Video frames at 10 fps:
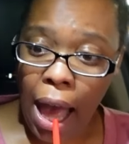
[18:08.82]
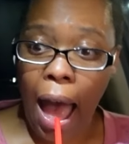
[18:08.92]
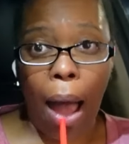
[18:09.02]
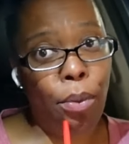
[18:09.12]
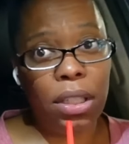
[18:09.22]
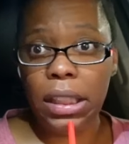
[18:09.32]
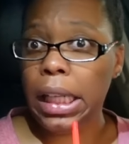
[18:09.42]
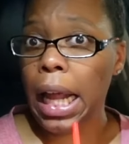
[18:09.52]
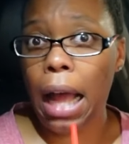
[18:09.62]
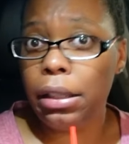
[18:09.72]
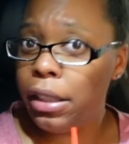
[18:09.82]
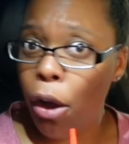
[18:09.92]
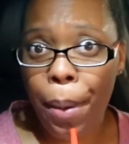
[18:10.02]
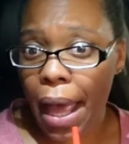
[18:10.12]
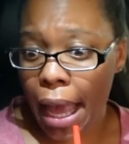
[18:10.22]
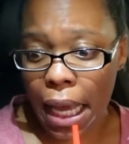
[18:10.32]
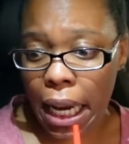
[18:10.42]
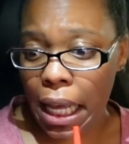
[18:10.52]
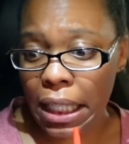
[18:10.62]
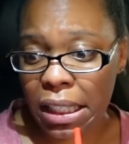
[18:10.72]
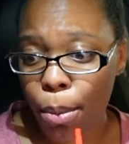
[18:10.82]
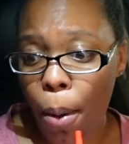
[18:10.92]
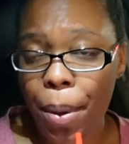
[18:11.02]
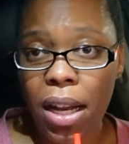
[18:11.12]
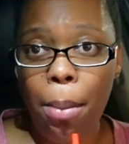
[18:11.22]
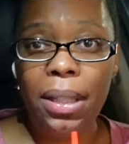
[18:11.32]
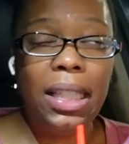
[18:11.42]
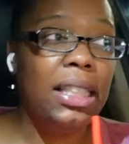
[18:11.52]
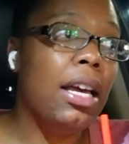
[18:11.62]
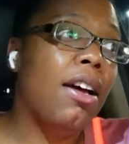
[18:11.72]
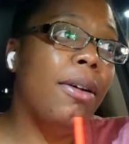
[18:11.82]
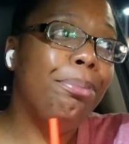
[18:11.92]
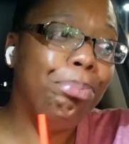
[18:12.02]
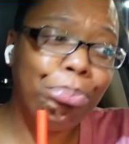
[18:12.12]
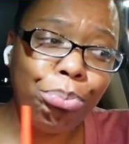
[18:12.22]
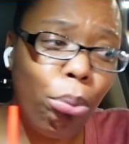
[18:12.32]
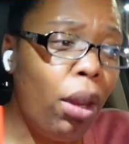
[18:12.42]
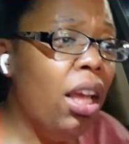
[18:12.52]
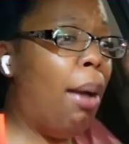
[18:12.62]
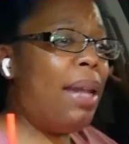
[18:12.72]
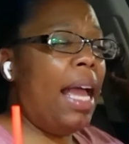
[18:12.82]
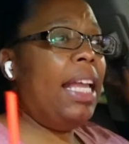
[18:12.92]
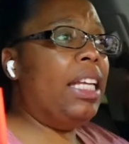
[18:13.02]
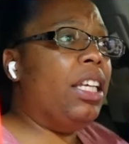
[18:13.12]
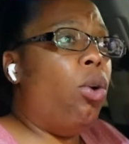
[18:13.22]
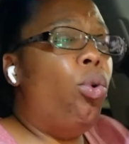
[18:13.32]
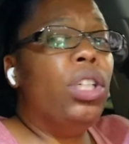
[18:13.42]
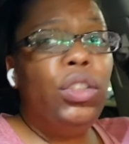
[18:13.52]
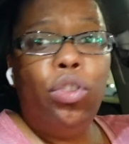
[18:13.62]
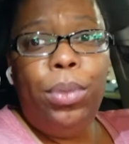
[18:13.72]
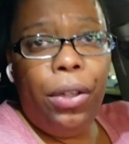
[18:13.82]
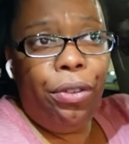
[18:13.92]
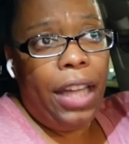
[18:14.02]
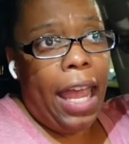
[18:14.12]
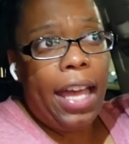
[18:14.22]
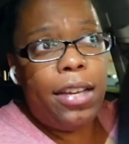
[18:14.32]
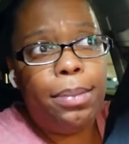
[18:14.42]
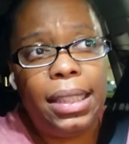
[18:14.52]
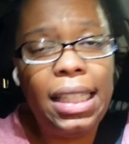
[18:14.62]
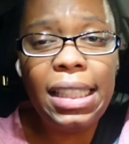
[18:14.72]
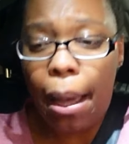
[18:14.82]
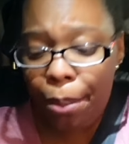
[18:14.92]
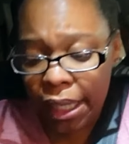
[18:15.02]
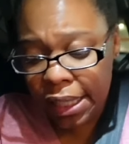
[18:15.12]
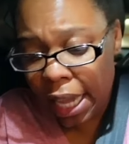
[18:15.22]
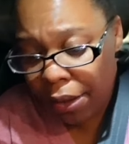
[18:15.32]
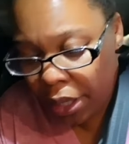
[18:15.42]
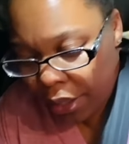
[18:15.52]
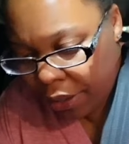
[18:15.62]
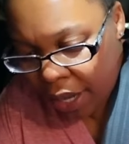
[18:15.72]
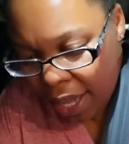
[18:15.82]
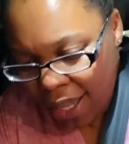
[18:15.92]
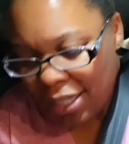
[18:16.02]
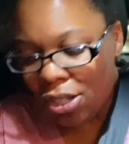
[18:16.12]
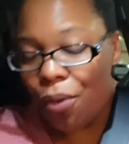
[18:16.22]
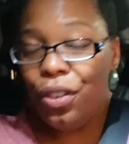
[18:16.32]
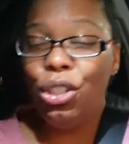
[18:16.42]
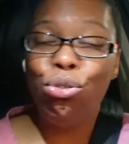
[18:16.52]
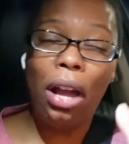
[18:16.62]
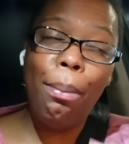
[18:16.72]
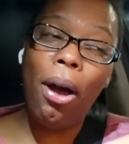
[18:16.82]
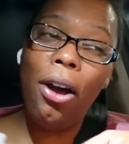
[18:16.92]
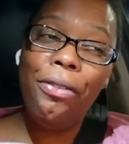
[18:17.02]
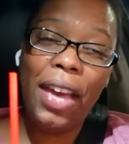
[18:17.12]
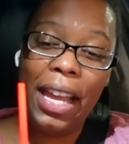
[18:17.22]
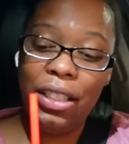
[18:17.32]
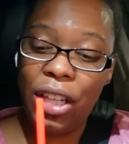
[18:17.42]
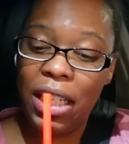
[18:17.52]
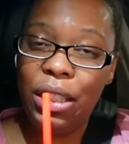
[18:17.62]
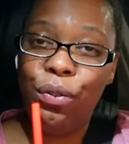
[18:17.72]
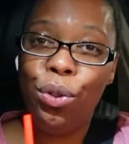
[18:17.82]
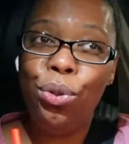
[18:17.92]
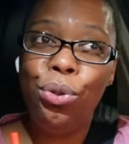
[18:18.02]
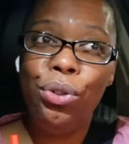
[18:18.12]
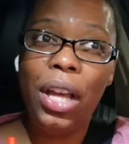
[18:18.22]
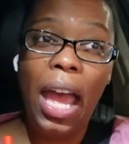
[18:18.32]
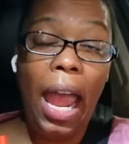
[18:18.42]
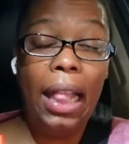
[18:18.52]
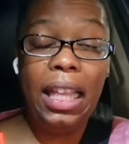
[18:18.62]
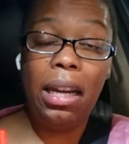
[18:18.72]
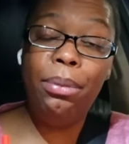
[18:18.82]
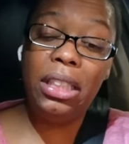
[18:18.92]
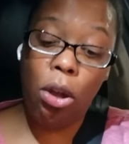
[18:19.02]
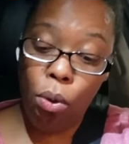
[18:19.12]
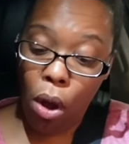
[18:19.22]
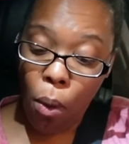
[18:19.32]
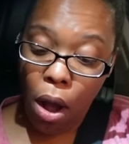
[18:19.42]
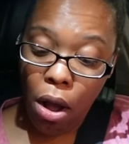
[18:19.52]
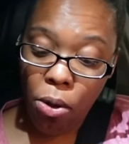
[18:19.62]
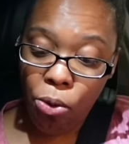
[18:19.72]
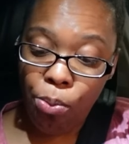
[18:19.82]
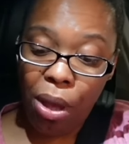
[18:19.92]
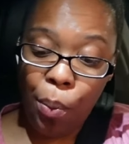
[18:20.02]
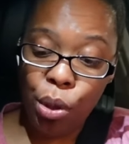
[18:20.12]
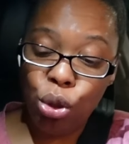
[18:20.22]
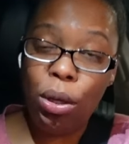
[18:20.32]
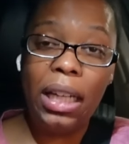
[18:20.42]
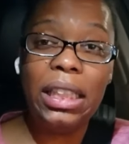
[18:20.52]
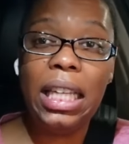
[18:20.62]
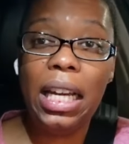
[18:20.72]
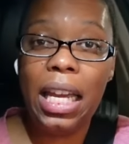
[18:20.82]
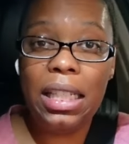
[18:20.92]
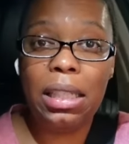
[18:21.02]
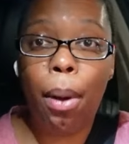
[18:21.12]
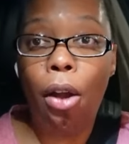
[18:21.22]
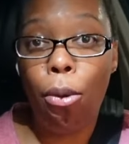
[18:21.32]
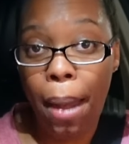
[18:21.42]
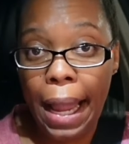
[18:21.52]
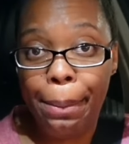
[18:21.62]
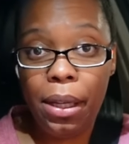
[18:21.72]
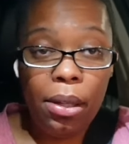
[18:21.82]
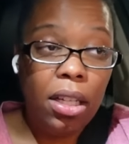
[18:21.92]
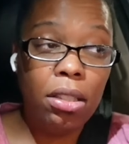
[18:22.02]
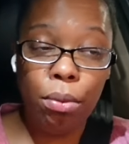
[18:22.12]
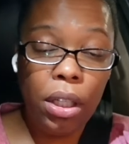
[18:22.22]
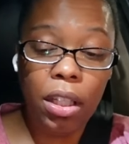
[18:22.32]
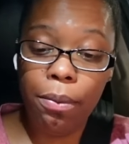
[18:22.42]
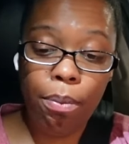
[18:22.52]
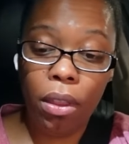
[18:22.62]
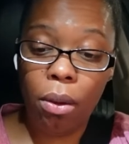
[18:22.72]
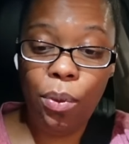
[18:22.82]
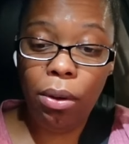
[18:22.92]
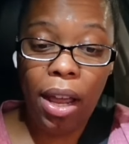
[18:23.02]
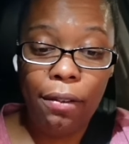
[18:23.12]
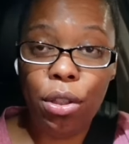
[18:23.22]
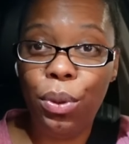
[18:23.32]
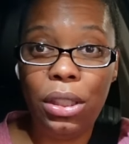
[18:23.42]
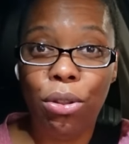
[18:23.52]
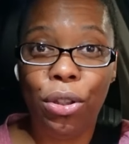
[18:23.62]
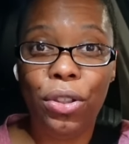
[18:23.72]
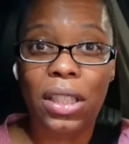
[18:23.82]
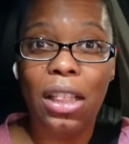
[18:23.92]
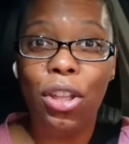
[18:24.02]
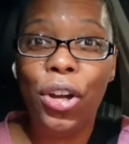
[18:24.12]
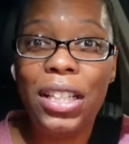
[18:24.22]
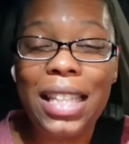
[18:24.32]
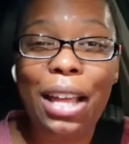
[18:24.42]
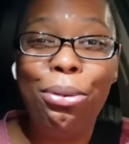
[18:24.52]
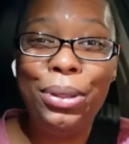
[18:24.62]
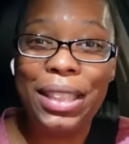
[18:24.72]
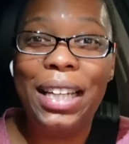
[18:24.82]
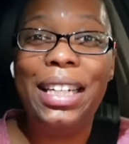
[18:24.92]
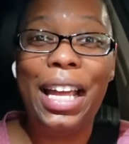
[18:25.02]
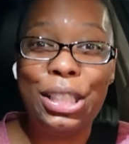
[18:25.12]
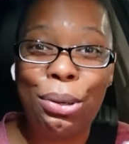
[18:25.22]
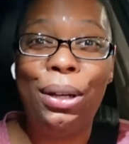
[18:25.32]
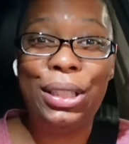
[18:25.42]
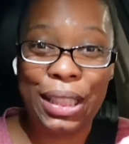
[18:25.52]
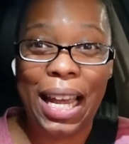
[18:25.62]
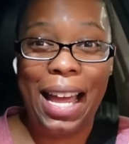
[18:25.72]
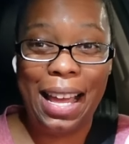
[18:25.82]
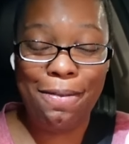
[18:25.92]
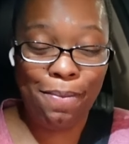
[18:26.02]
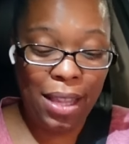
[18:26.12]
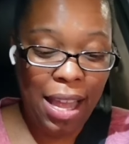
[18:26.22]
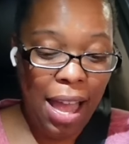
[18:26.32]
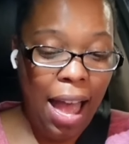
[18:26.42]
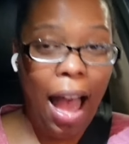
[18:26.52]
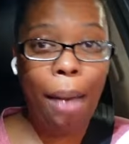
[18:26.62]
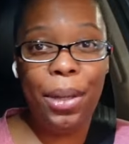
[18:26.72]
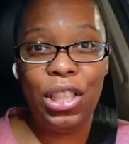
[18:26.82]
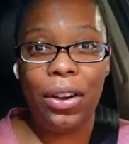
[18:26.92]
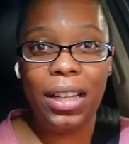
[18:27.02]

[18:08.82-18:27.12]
I want to stay out so bad and get some more money, but sometimes I'm not getting orders from different apps. It's not busy out here. So I'm going to drop off AJ's food and then I'm just going to go home and we'll try this thing again tomorrow maybe because really we don't have to until Thursday. Thursday through Sunday is crunch time. I'll meet y'all at